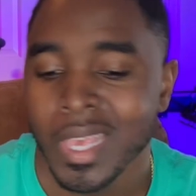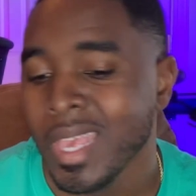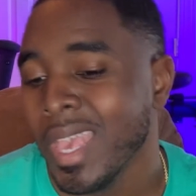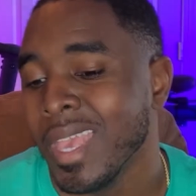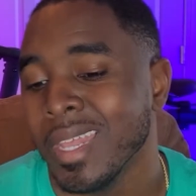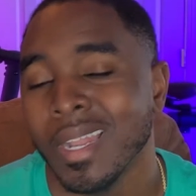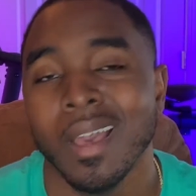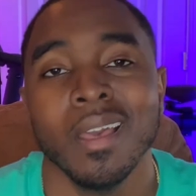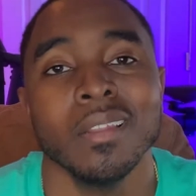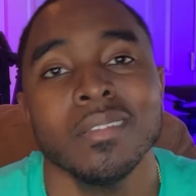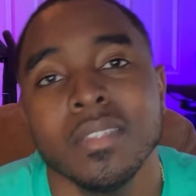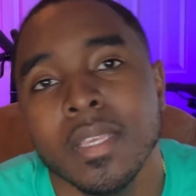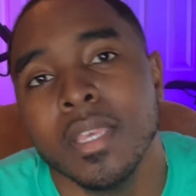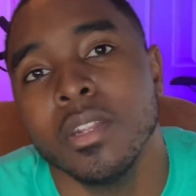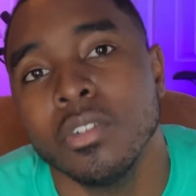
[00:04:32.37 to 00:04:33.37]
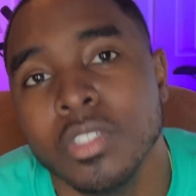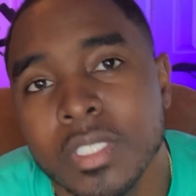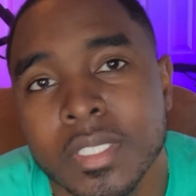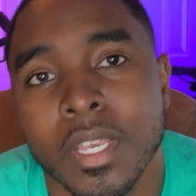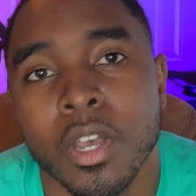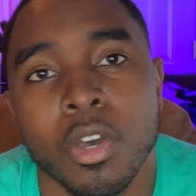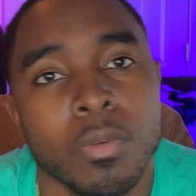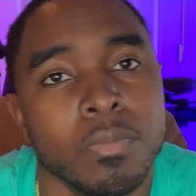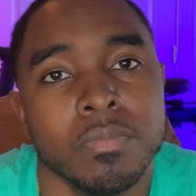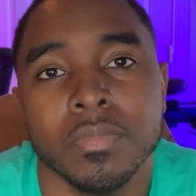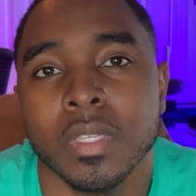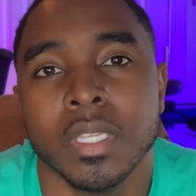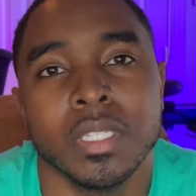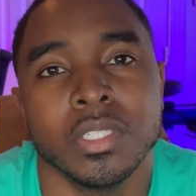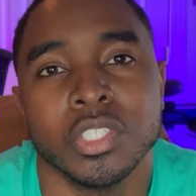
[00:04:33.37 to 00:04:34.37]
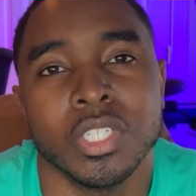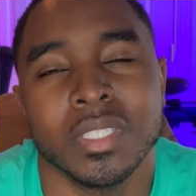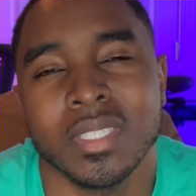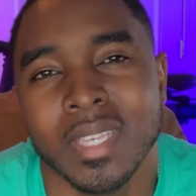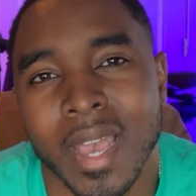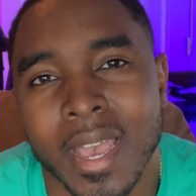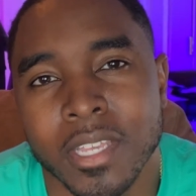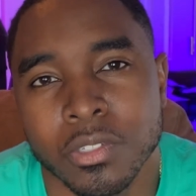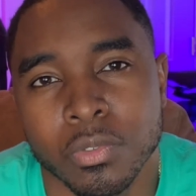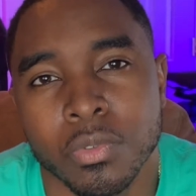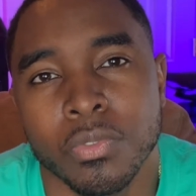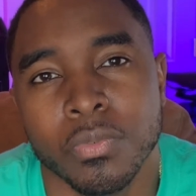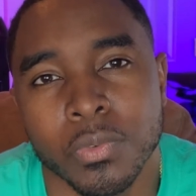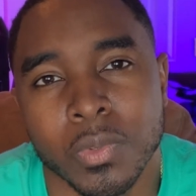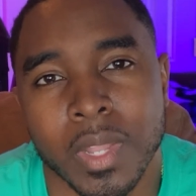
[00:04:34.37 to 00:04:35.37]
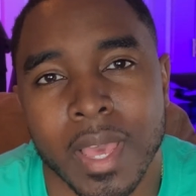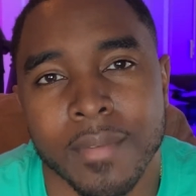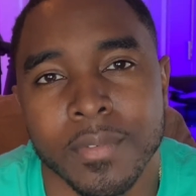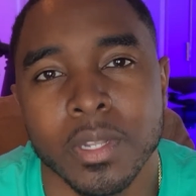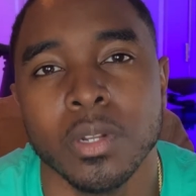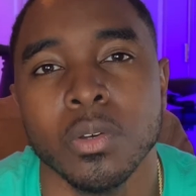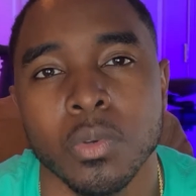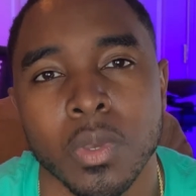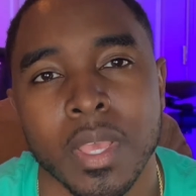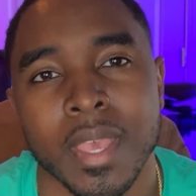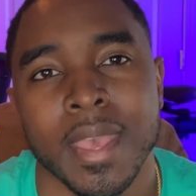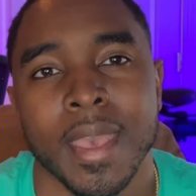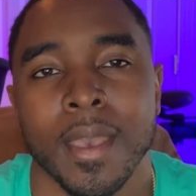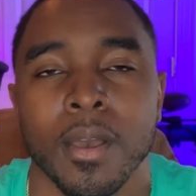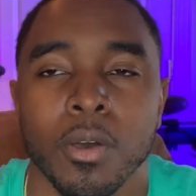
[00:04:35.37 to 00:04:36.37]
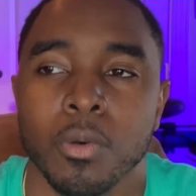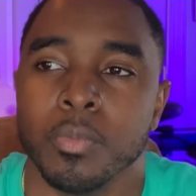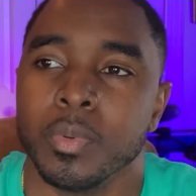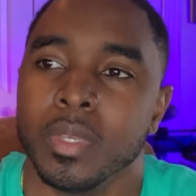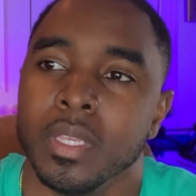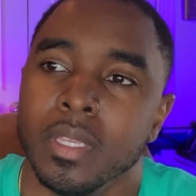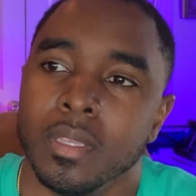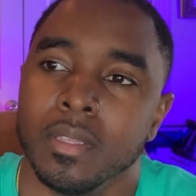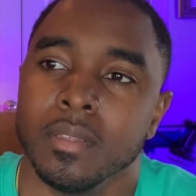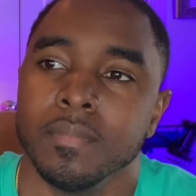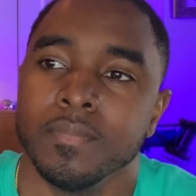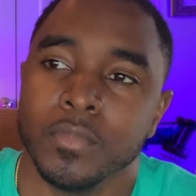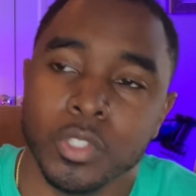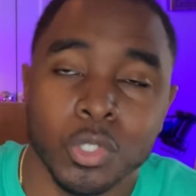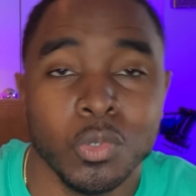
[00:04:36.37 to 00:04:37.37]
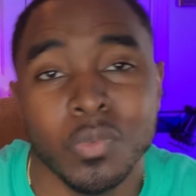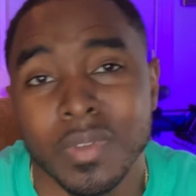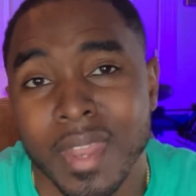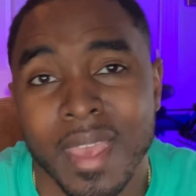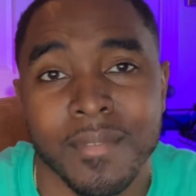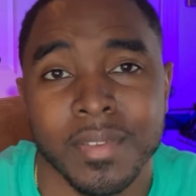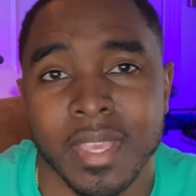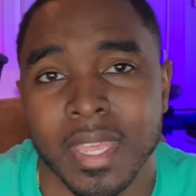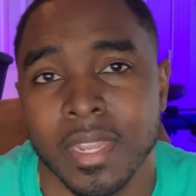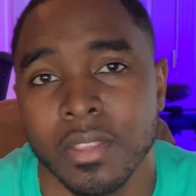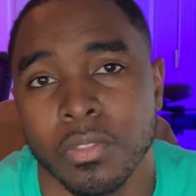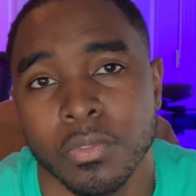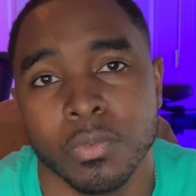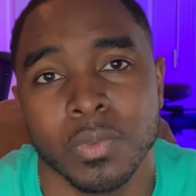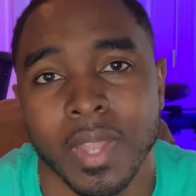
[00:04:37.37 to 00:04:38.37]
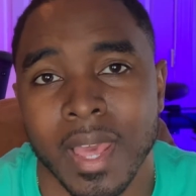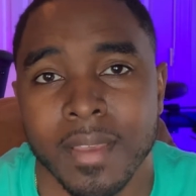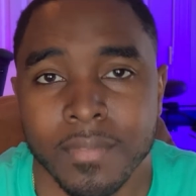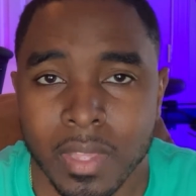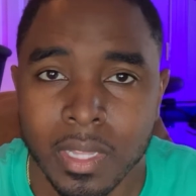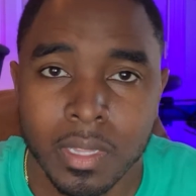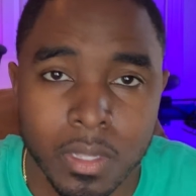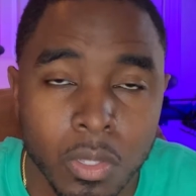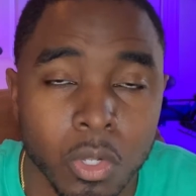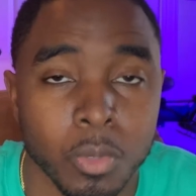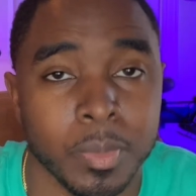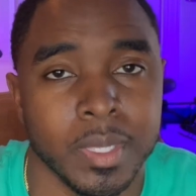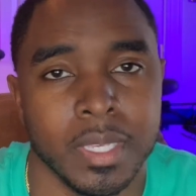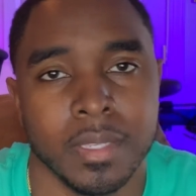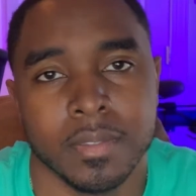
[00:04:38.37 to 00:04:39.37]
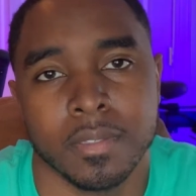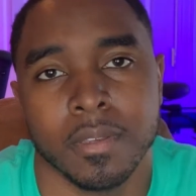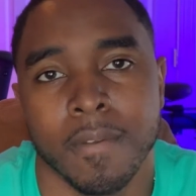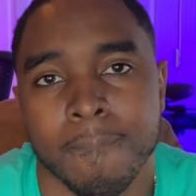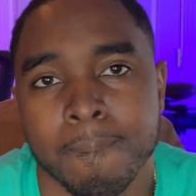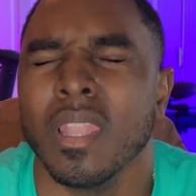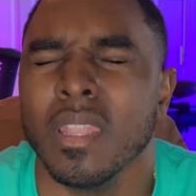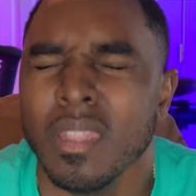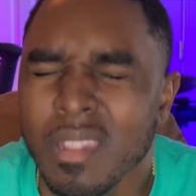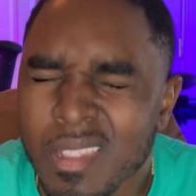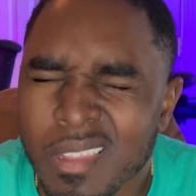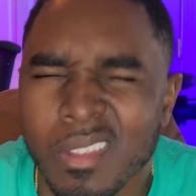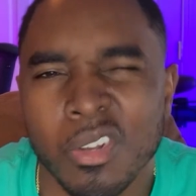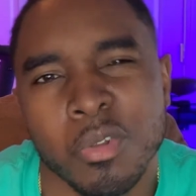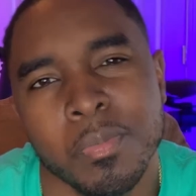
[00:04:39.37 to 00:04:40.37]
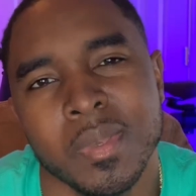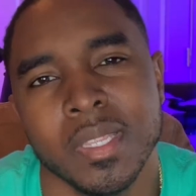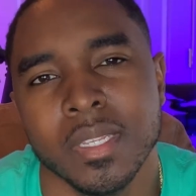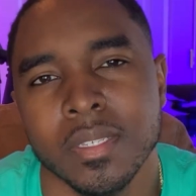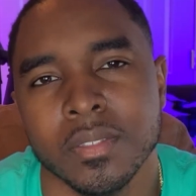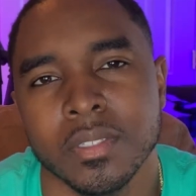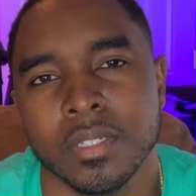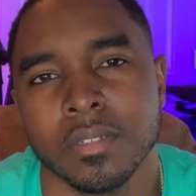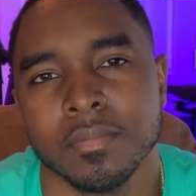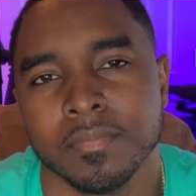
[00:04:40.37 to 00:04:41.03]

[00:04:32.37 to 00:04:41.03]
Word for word: And honestly, it'll just help guide you through life. It'll help you navigating through life a little bit easier. A little bit easier.